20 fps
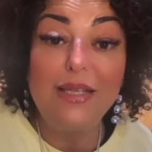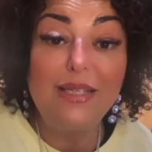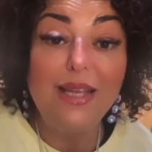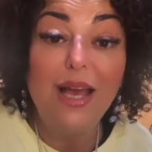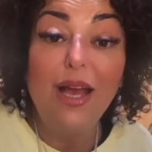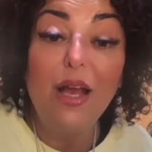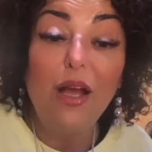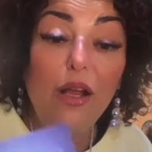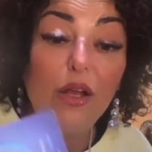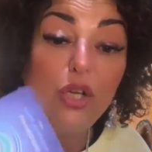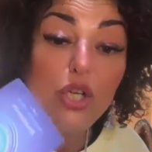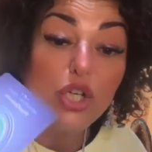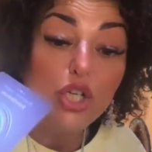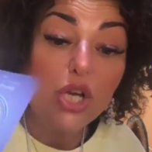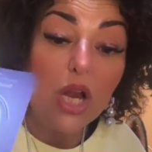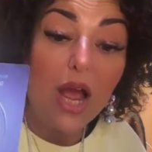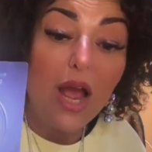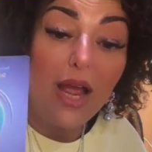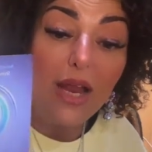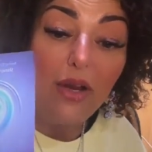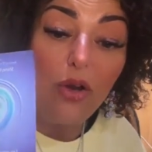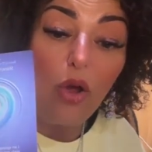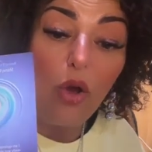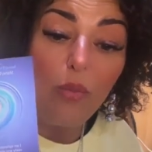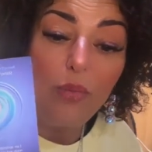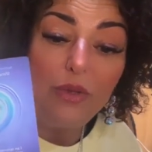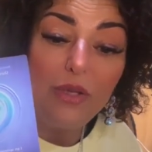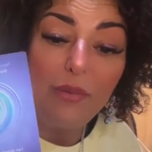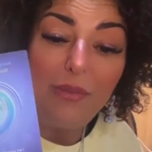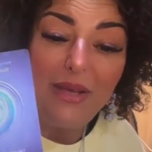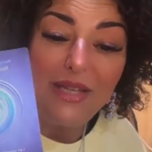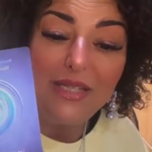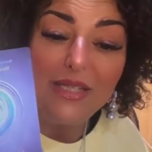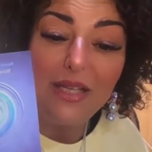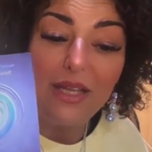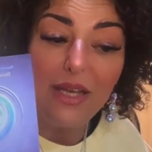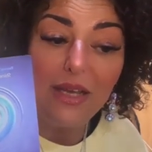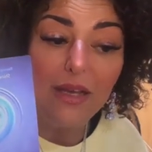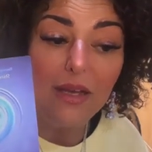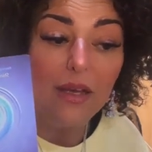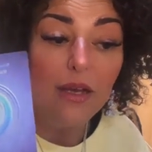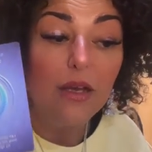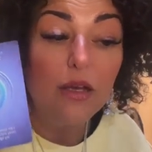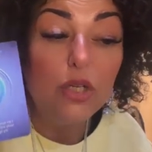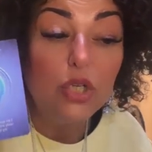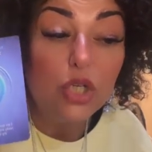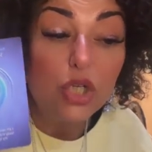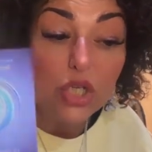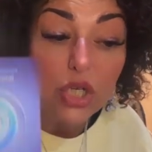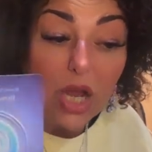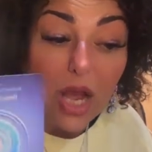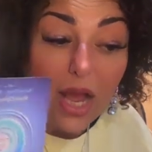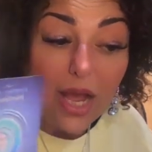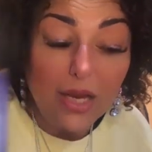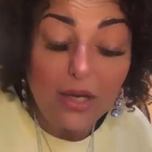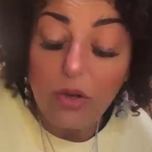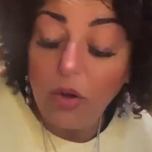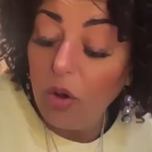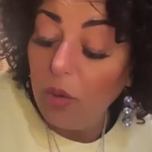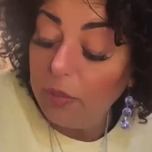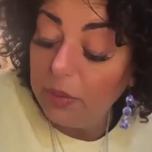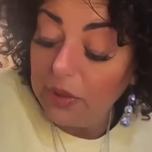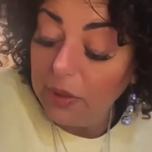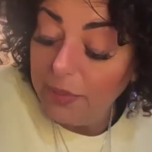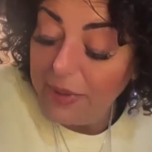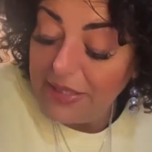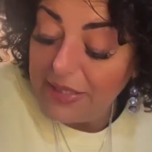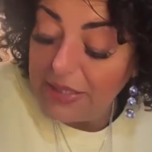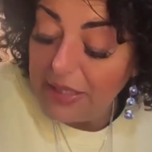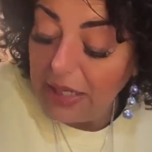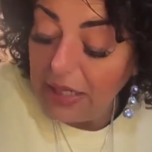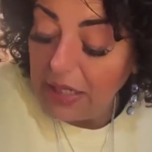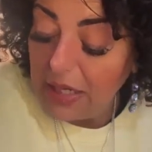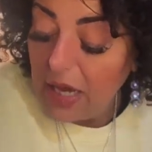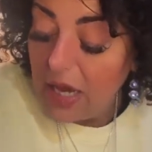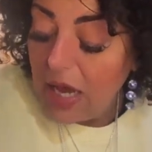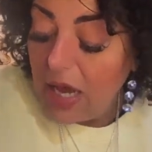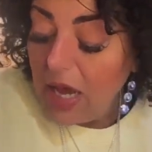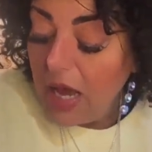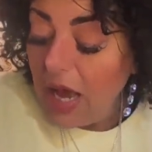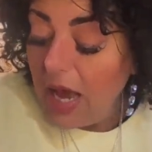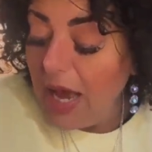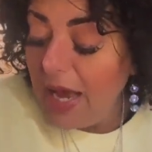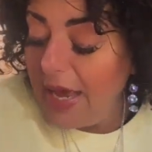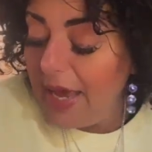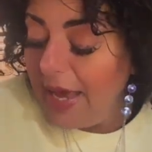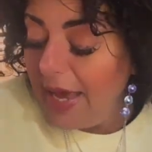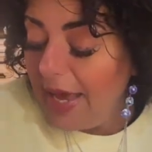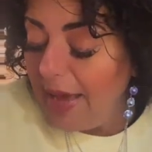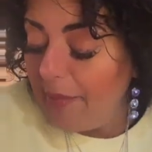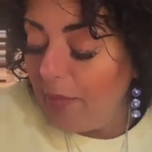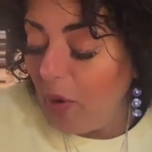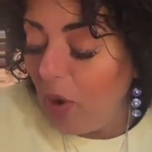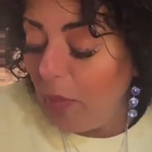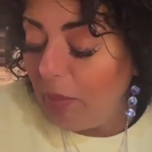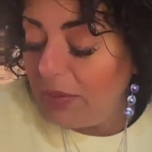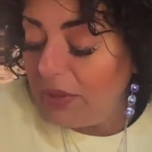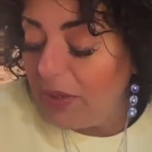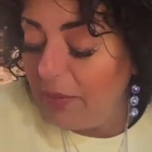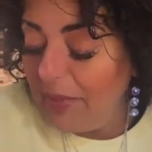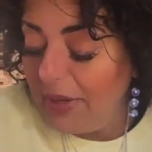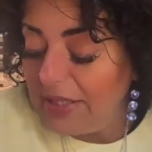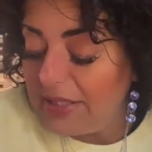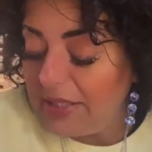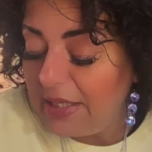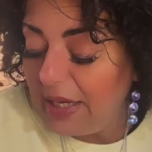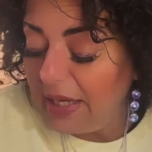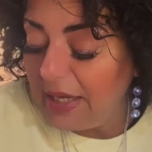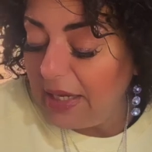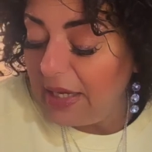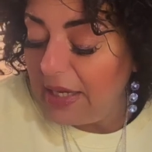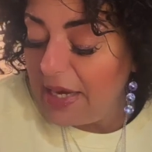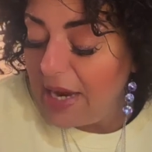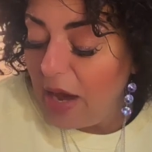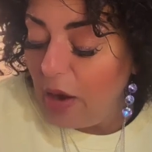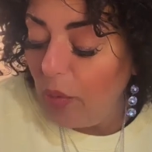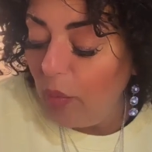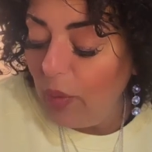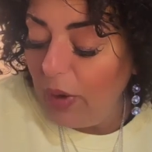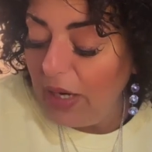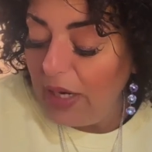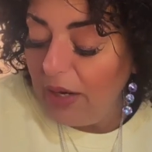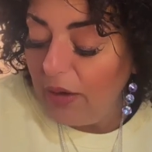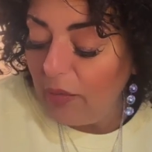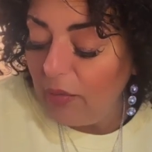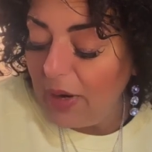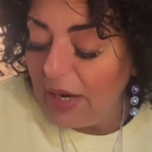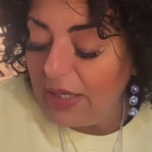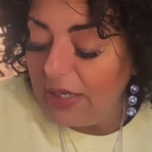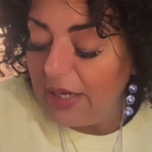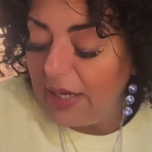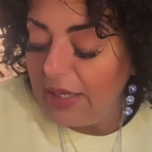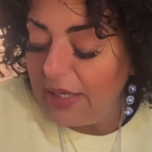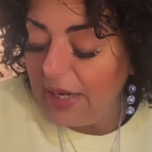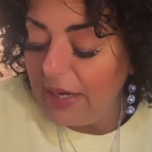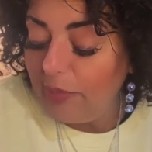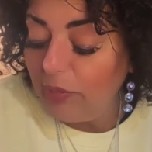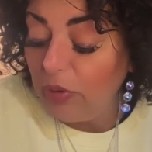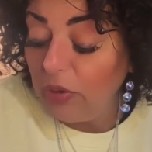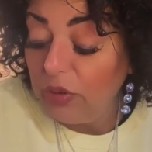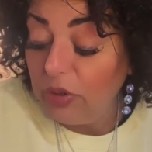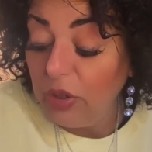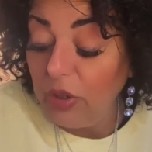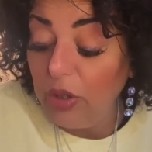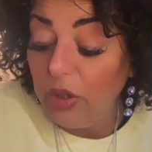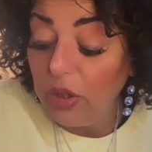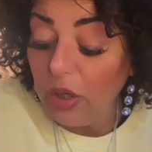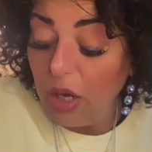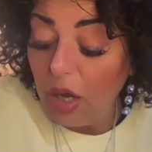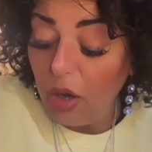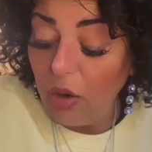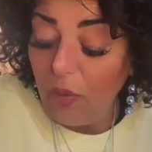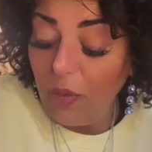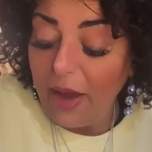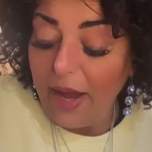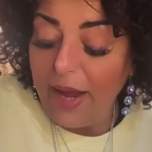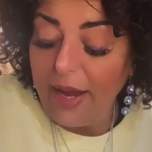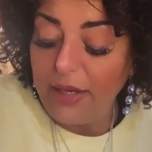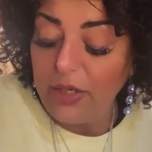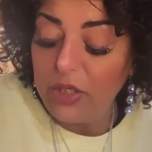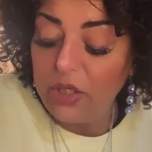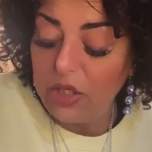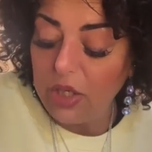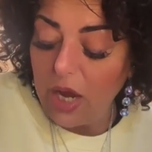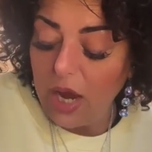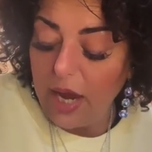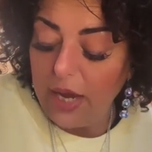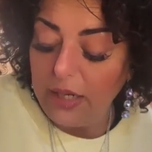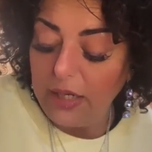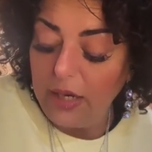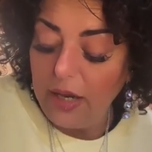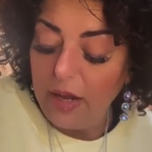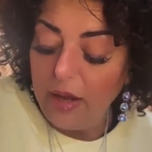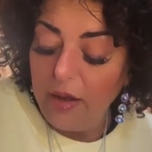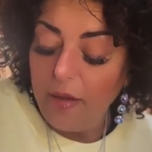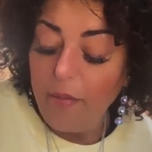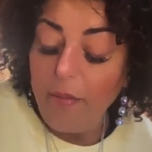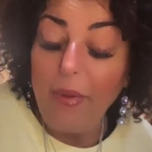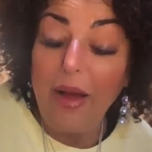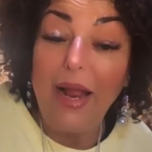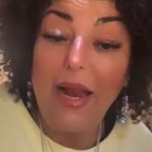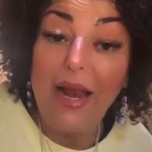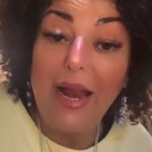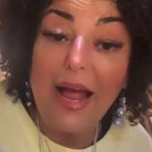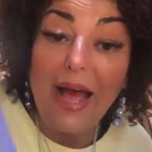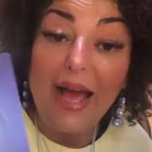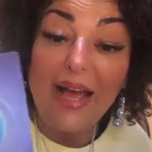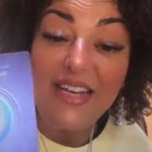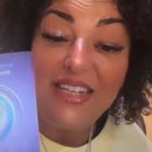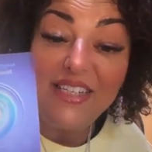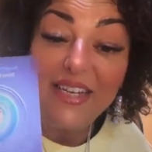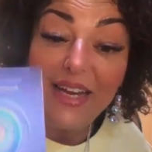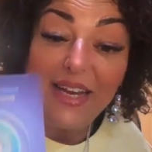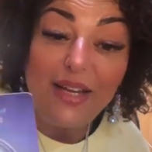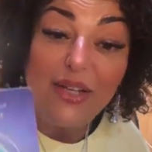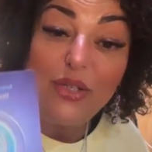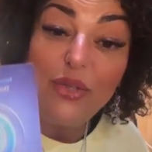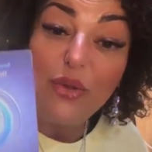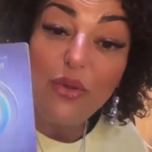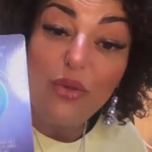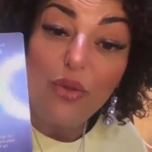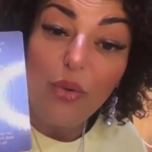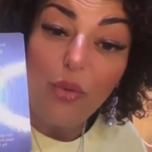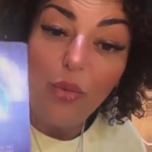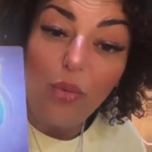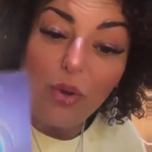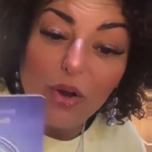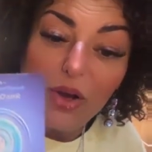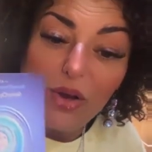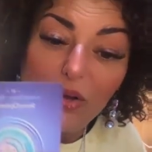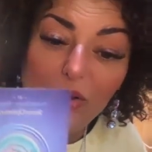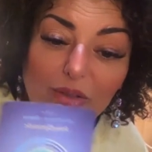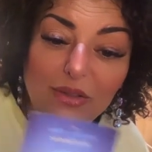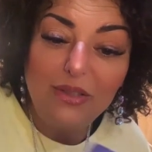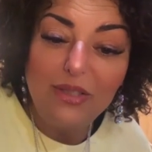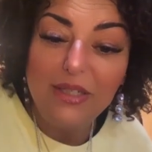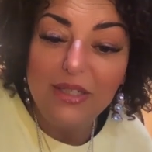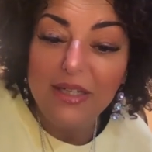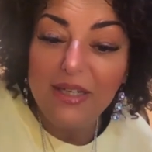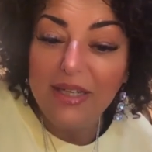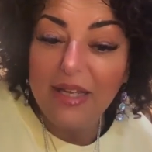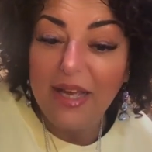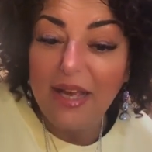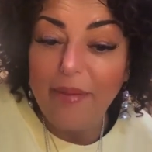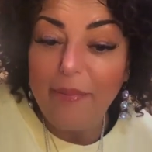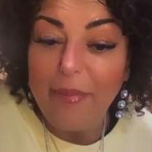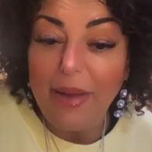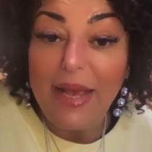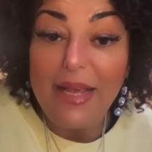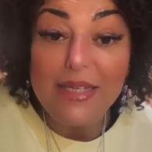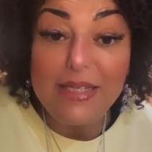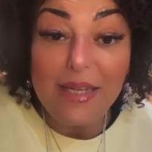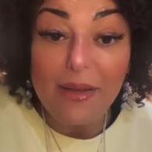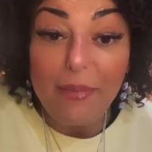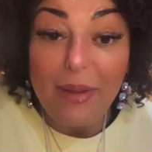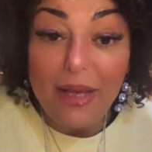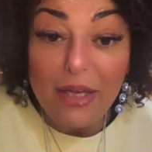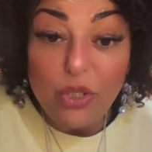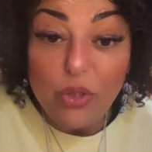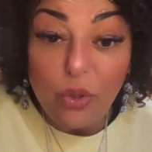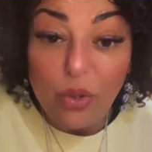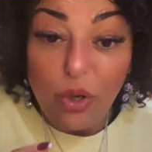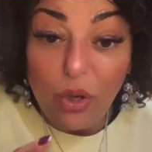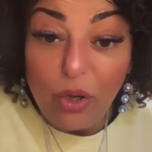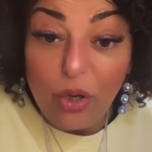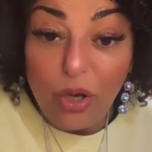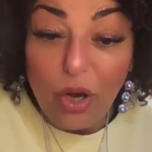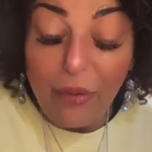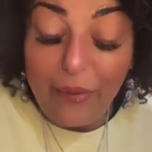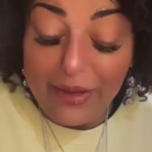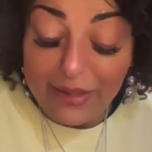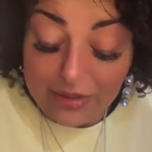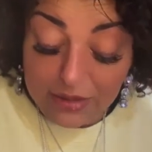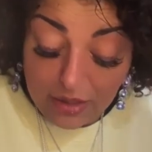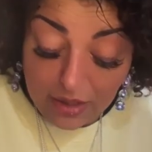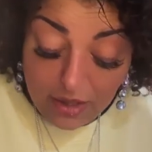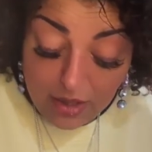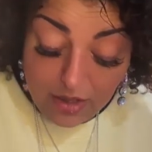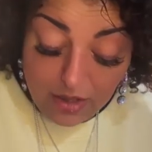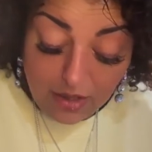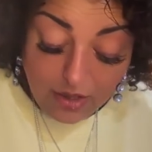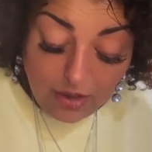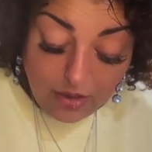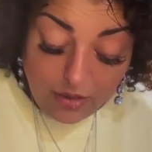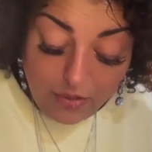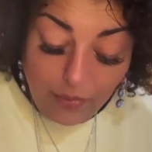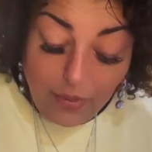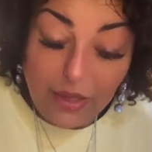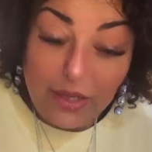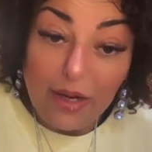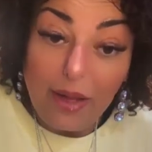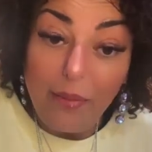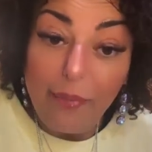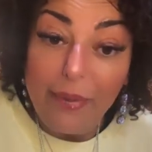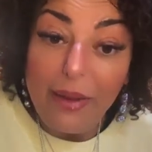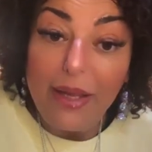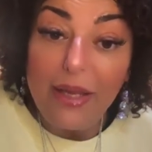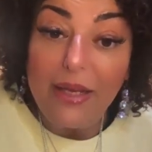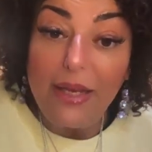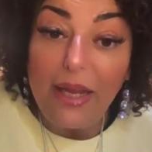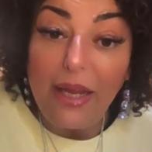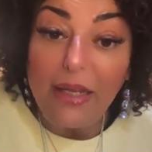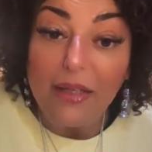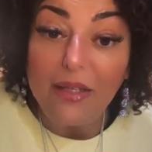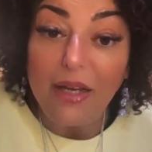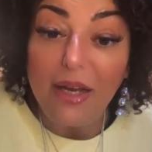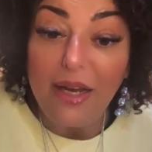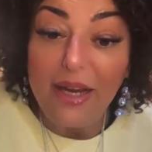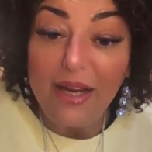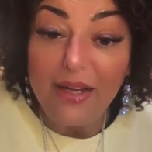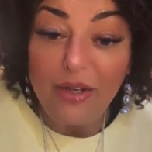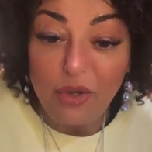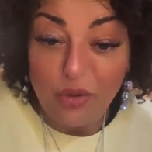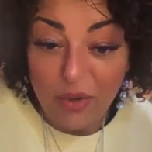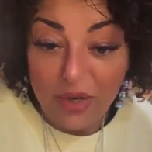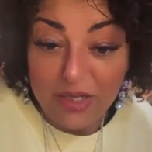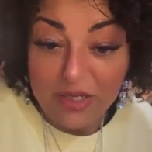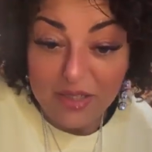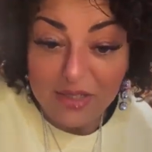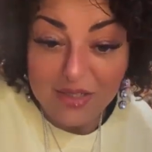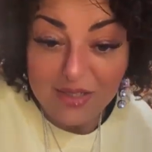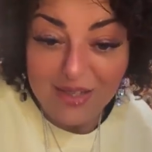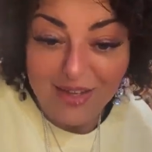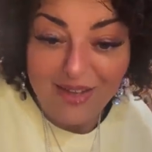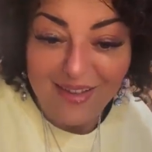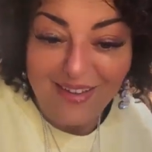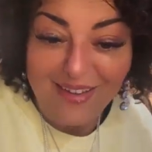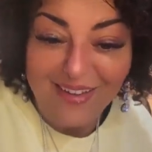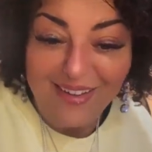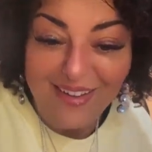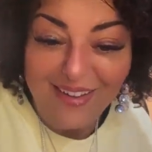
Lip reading: is Shine Optimistic. Shine Optimistic. I am optimistic and now willing, ready, and able to glow and shine my light into the world. Amazing. Make sure you glow it when I'll be in Italy and Greece.